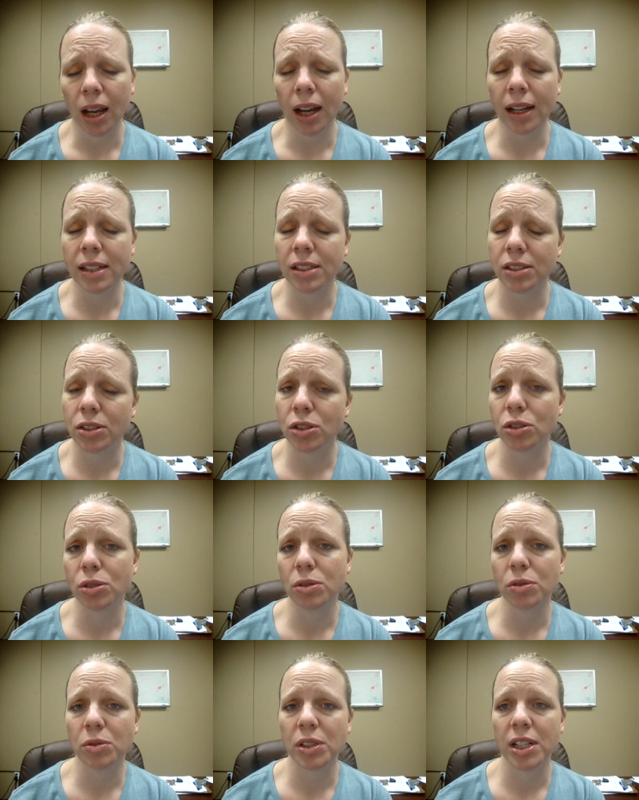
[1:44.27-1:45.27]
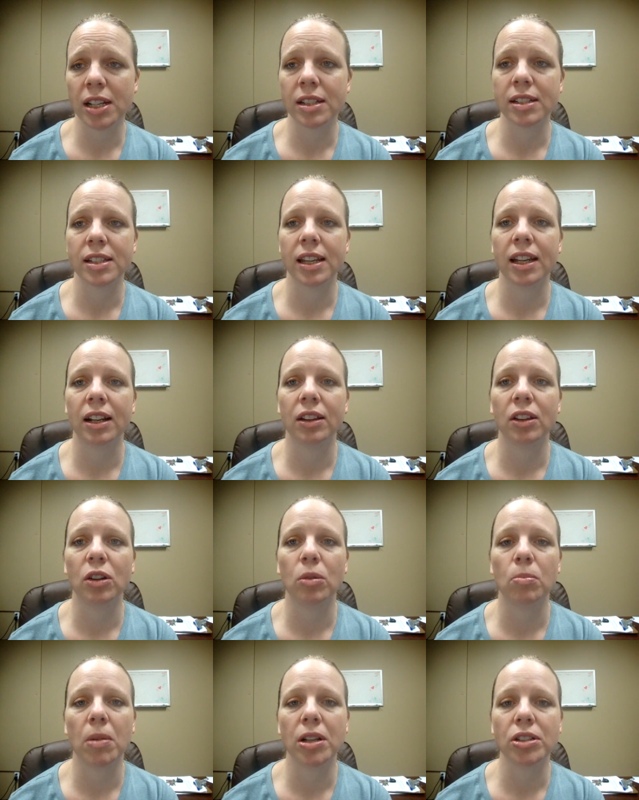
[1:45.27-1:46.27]
I do tend to get a
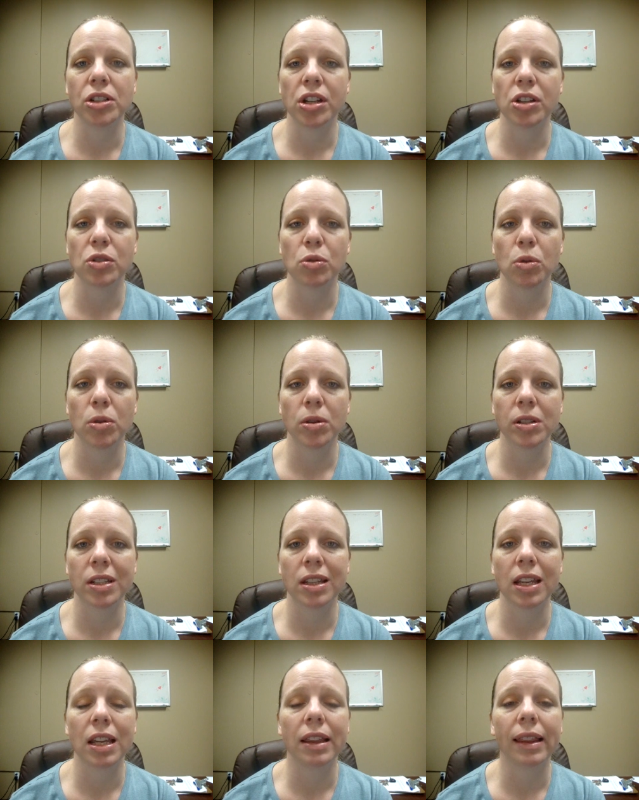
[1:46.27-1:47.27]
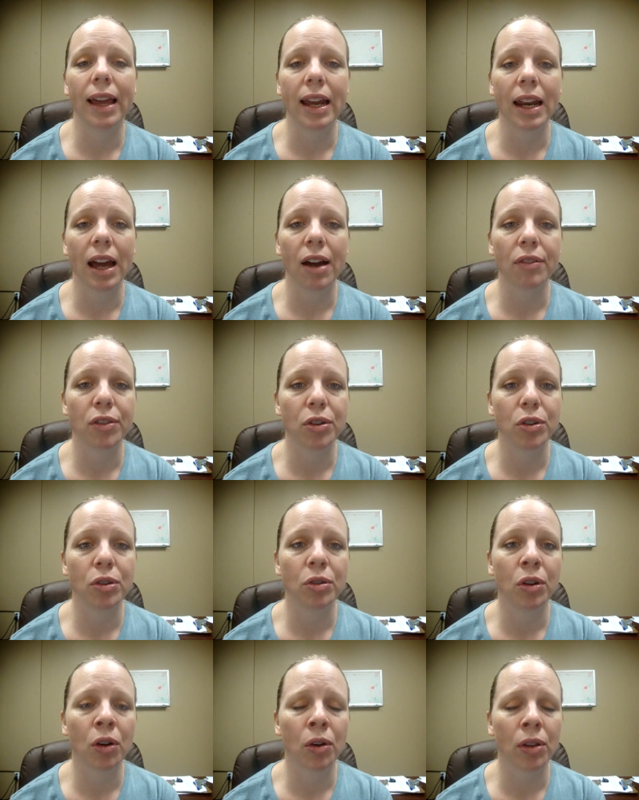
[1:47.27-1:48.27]
little munchy towards the late
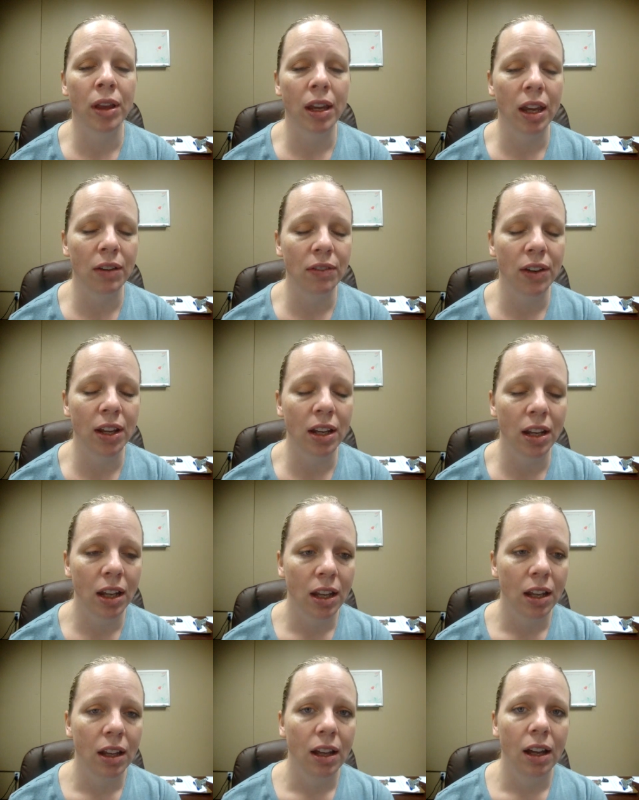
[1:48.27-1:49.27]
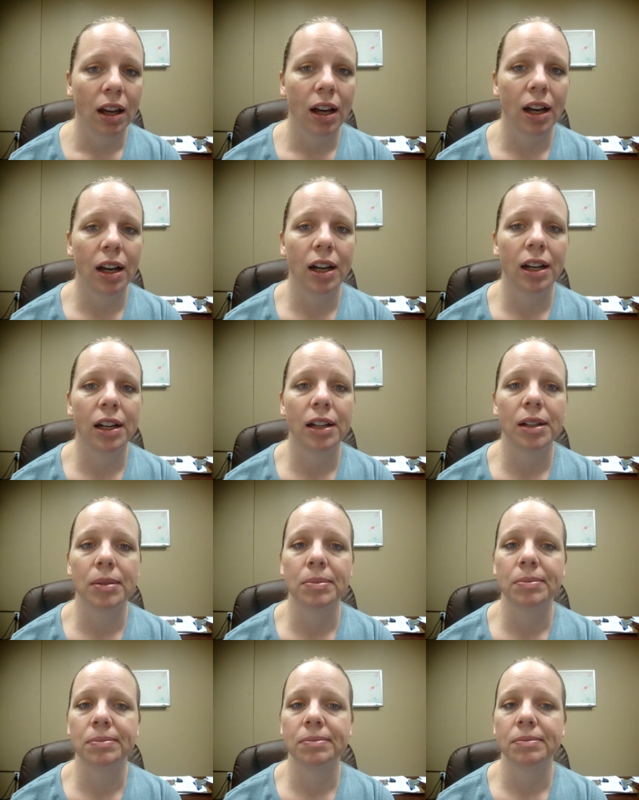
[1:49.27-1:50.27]
afternoon, early evening,
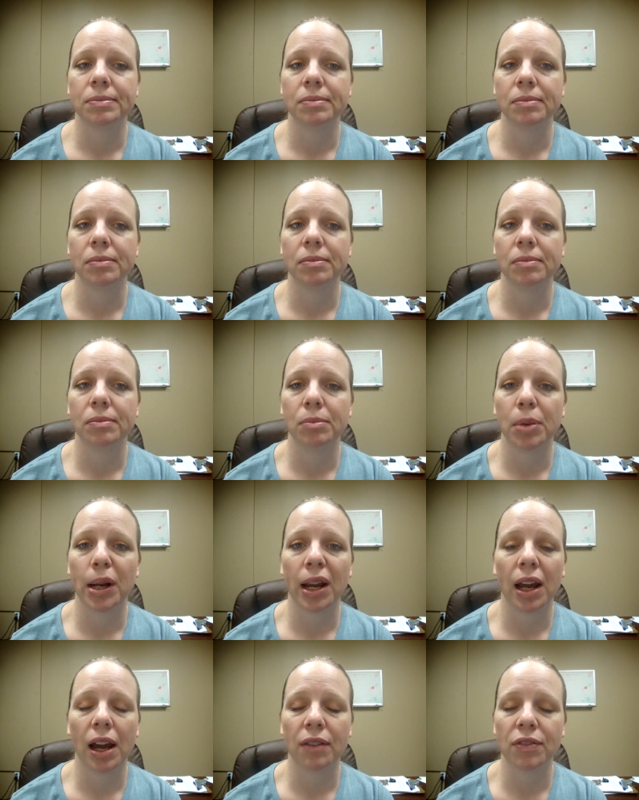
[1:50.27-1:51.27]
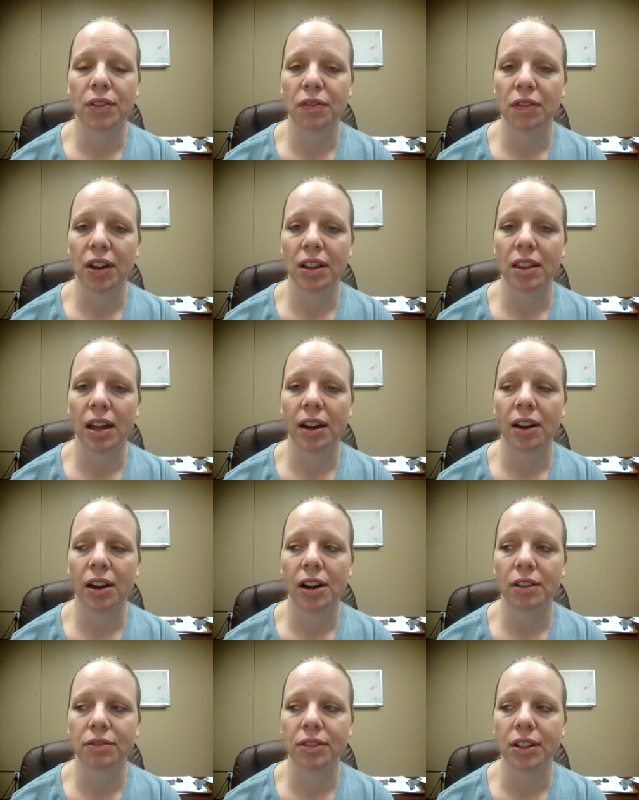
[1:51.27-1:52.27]
um, but I have to fight that
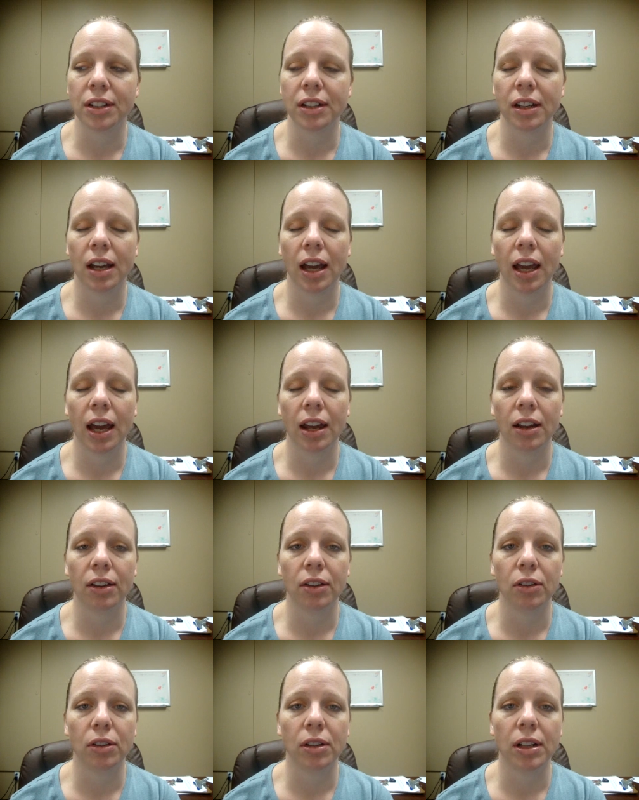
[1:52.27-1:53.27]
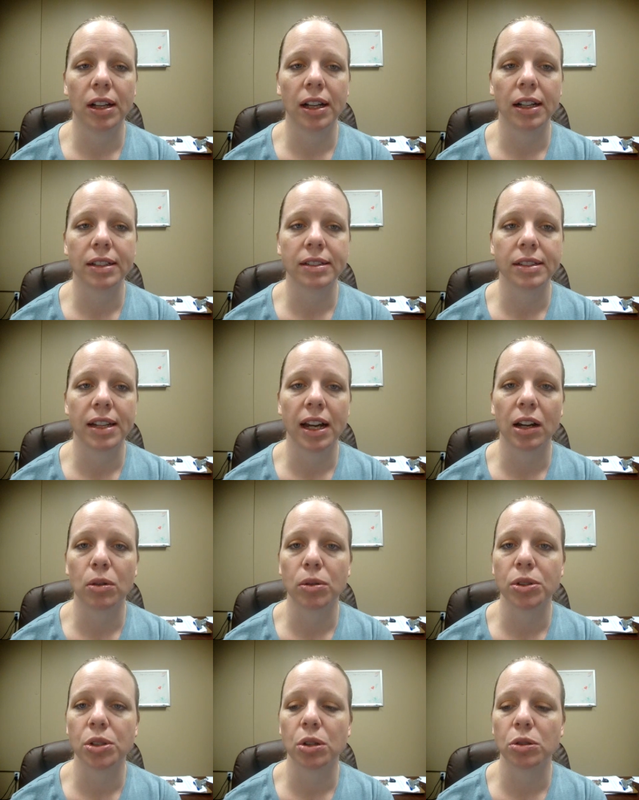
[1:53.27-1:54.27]
off and I had a little uh,
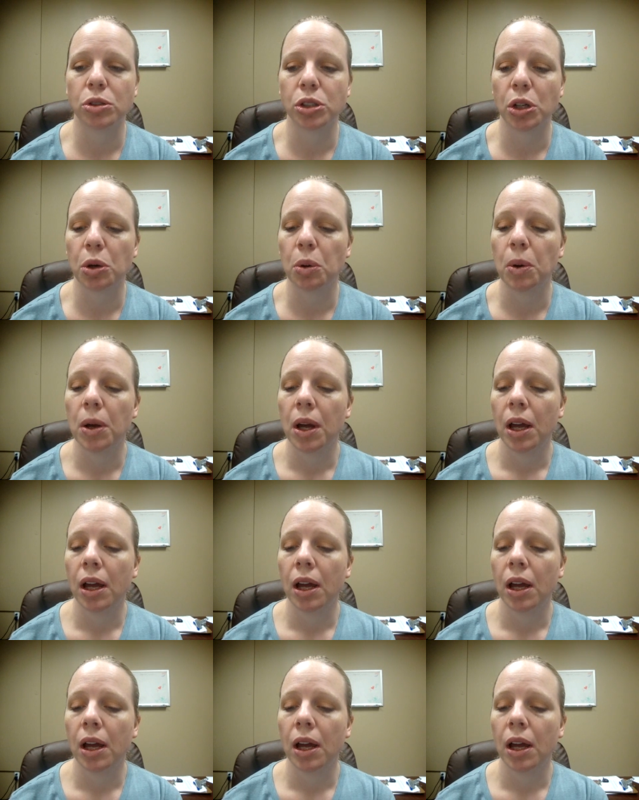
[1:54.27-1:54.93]
snack which I'll show.